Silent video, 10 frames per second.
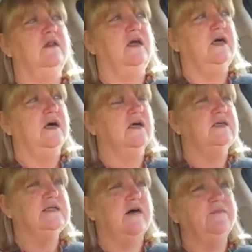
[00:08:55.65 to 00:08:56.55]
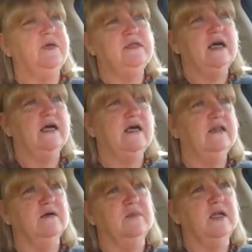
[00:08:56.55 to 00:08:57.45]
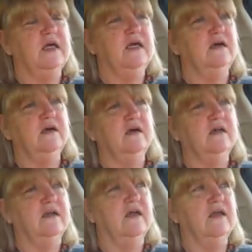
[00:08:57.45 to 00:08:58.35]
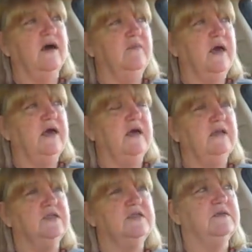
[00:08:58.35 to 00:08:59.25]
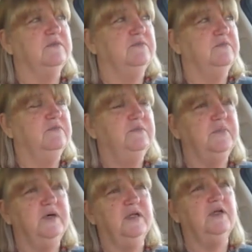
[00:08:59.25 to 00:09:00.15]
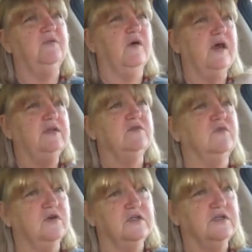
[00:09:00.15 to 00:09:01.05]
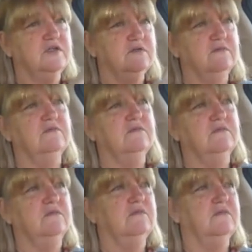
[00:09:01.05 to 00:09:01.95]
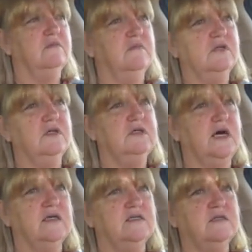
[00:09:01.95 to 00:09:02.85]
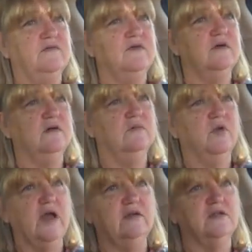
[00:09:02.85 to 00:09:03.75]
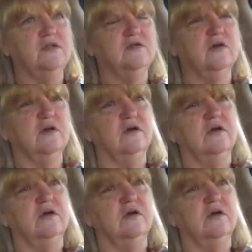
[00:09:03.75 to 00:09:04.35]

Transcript: Because I've been taking the money that I make and just putting it right towards the debts of the bridal store.